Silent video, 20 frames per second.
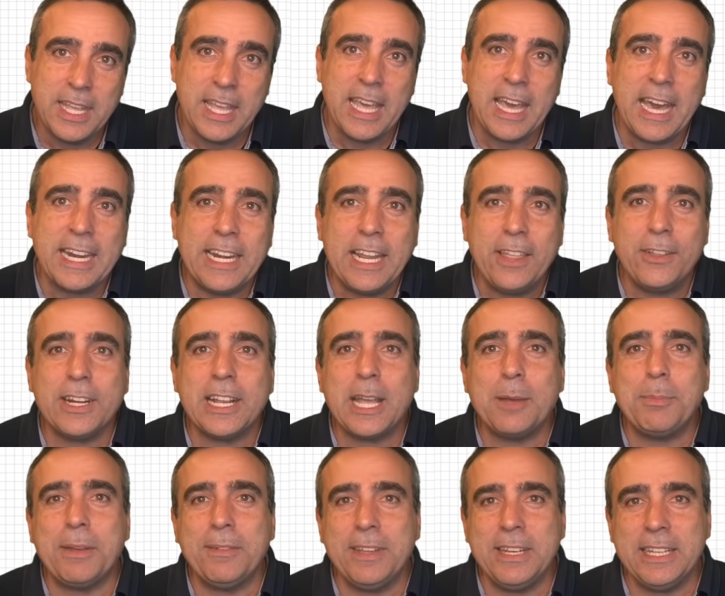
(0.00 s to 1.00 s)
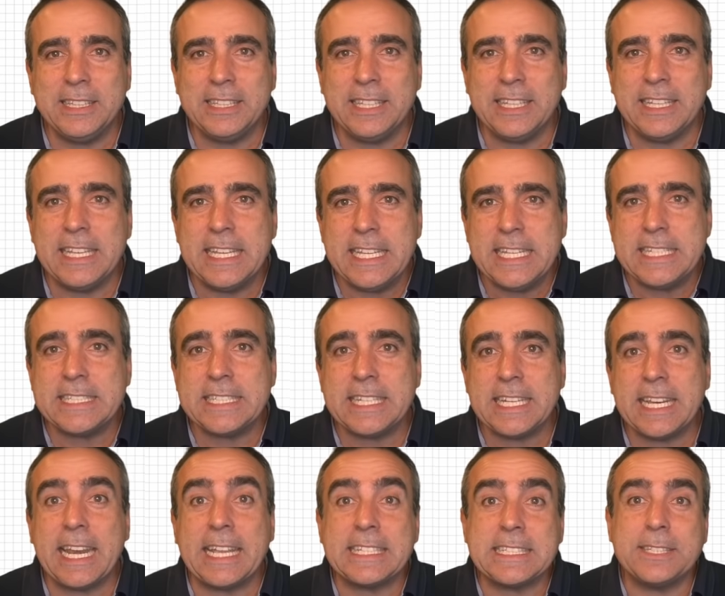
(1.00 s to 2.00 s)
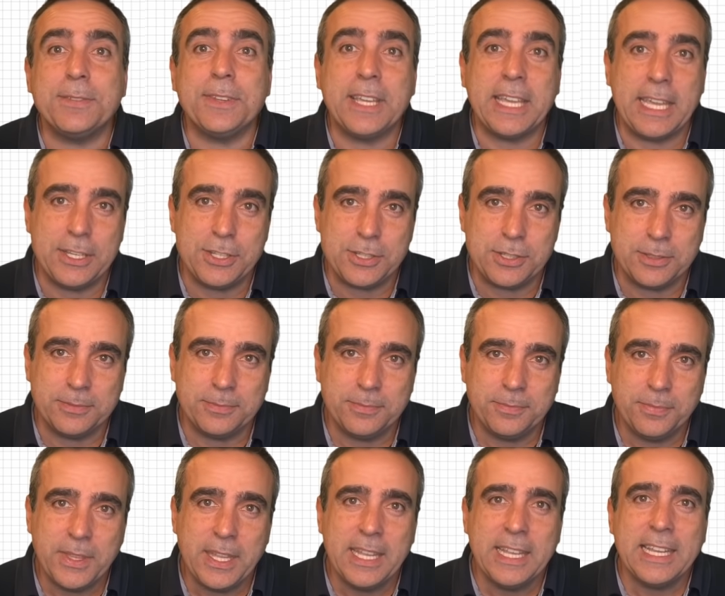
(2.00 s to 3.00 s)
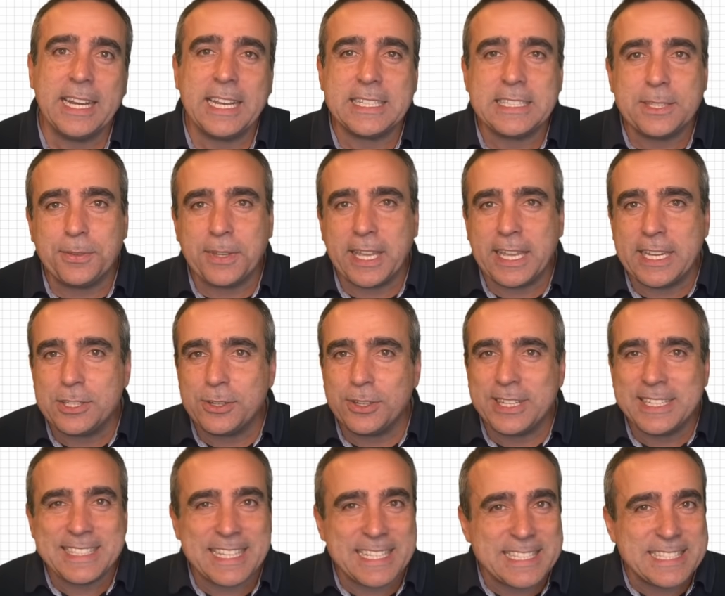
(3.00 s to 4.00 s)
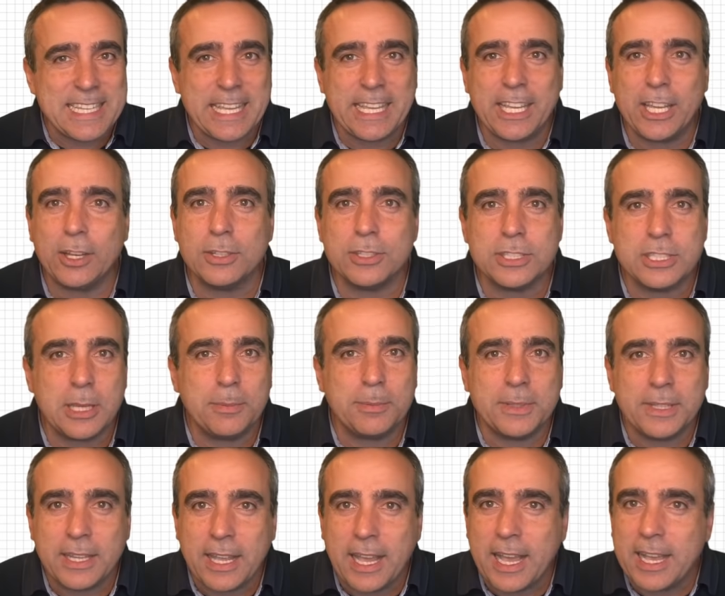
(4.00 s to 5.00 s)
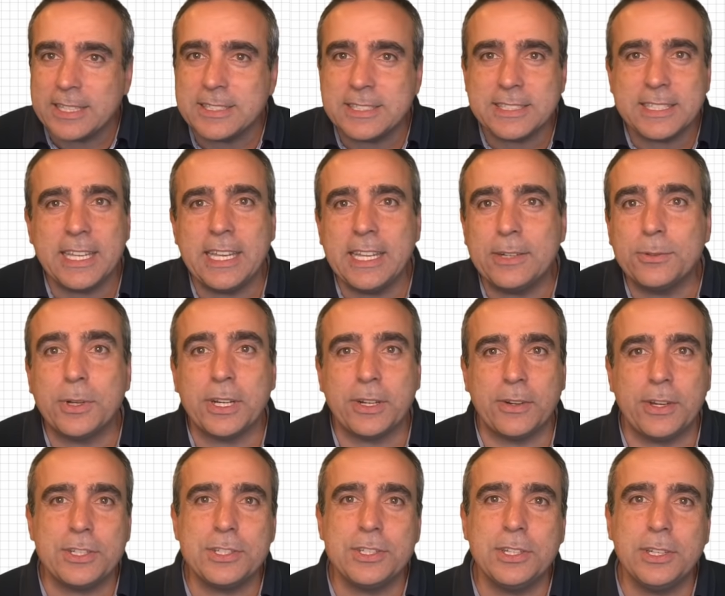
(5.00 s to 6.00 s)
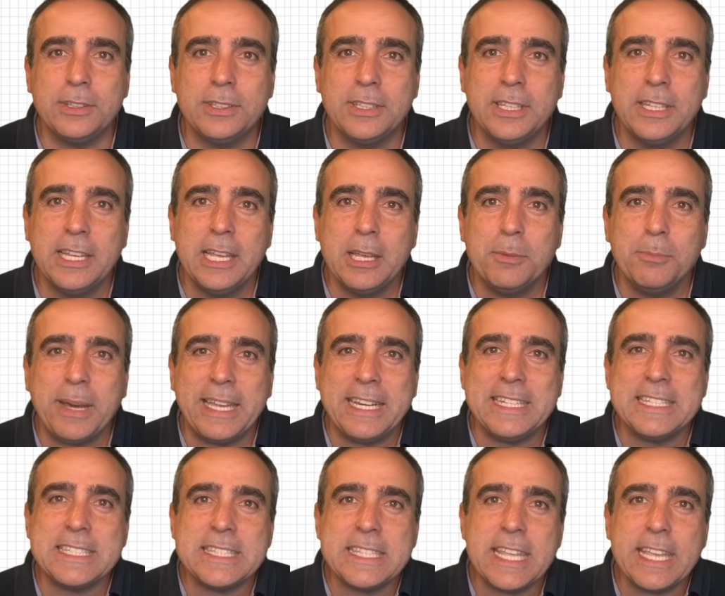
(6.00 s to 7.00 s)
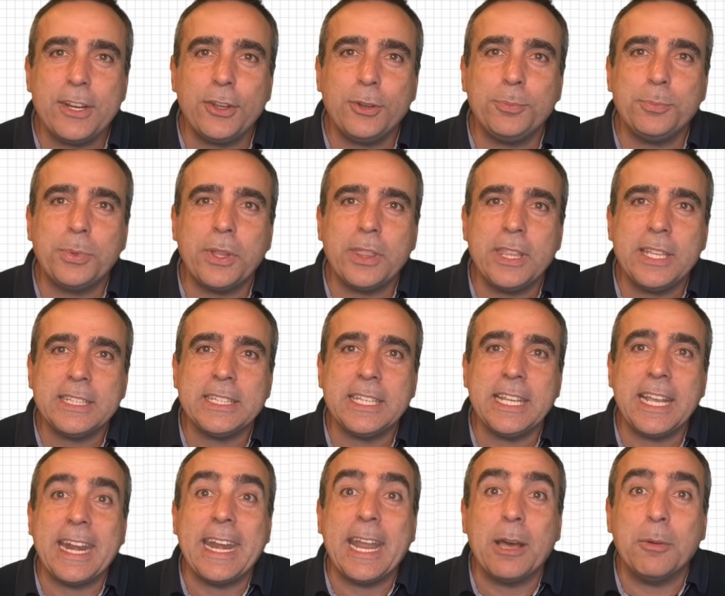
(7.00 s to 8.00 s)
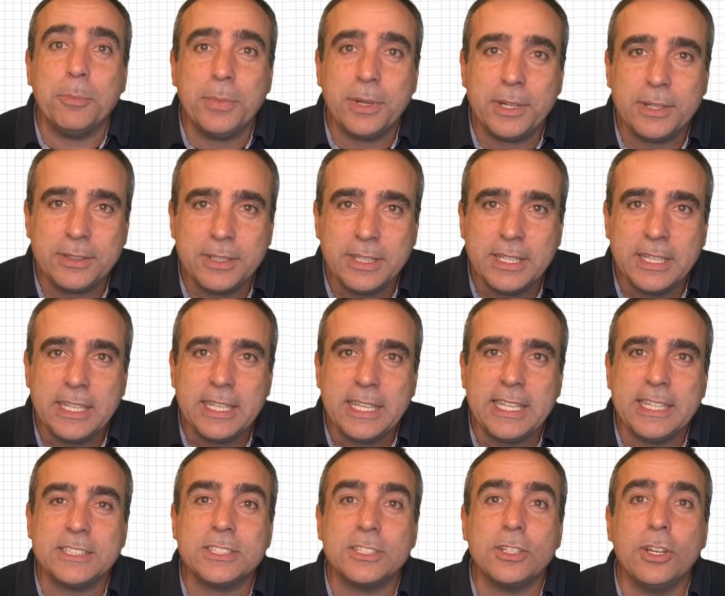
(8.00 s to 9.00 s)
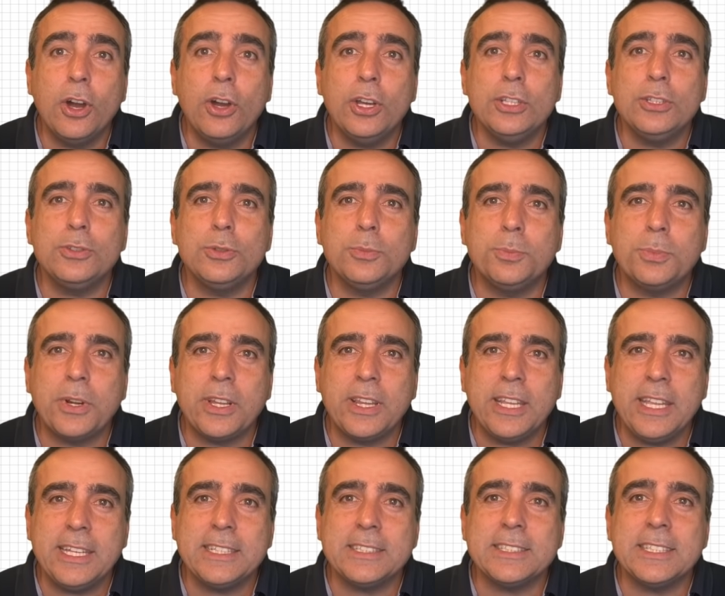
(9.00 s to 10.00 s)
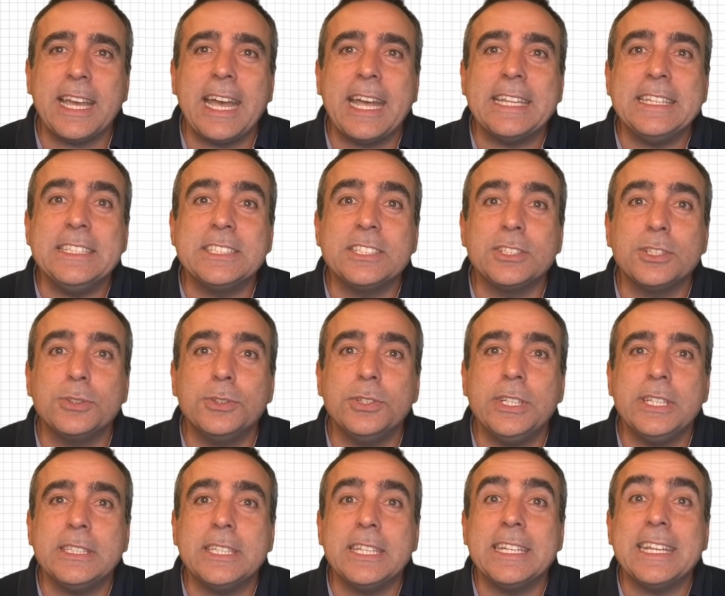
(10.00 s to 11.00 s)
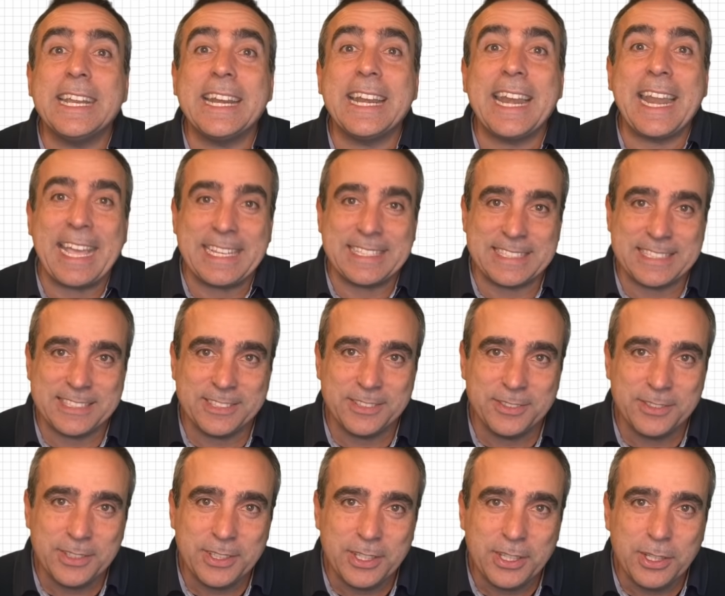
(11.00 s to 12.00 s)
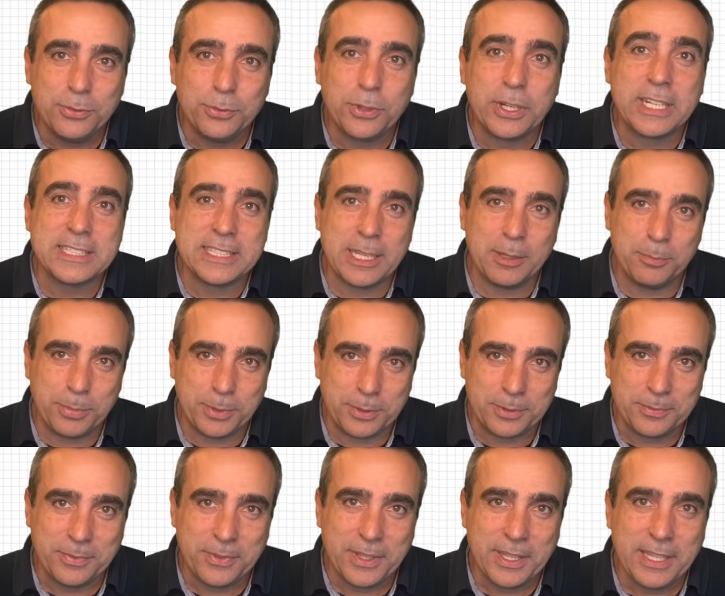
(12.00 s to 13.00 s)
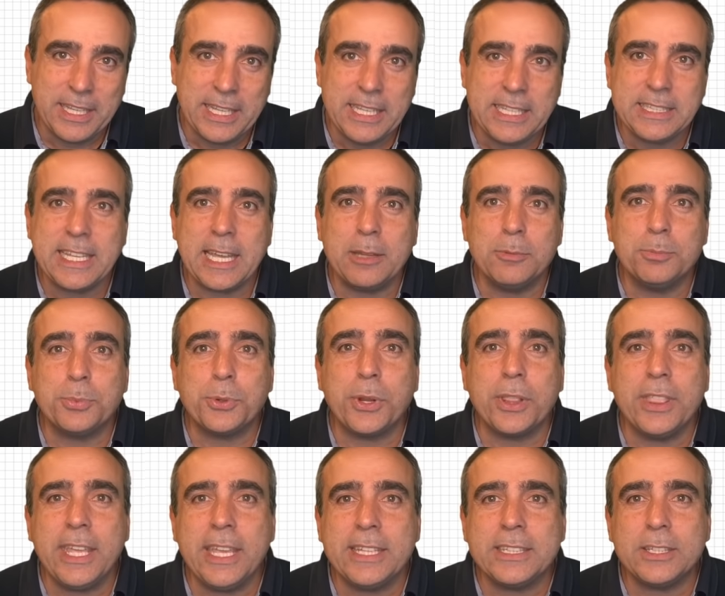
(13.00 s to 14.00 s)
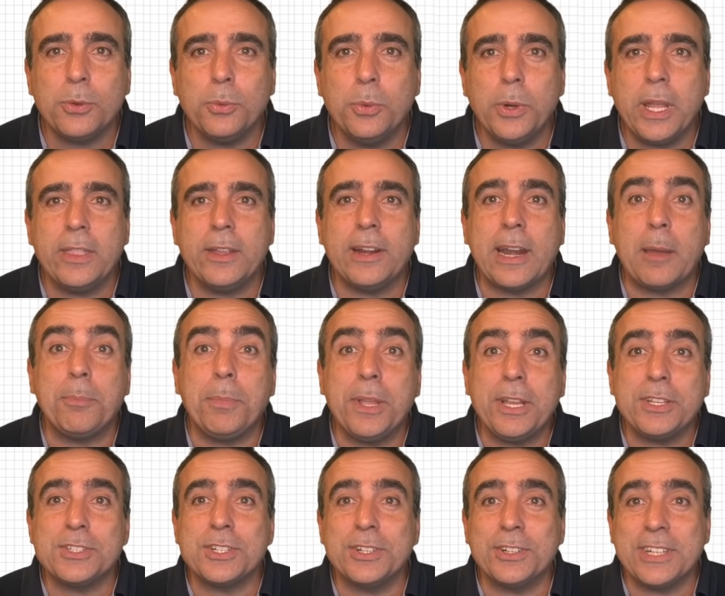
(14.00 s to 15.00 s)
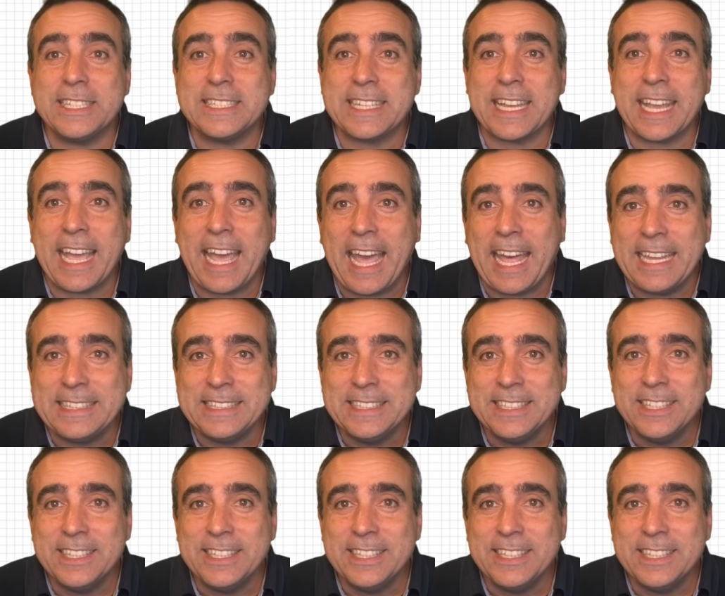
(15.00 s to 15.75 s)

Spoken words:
Another capability is classification. Classification is the same concept as regression, but instead of predicting a number, it's going to predict a discrete class. For example, it can predict whether a picture is a cat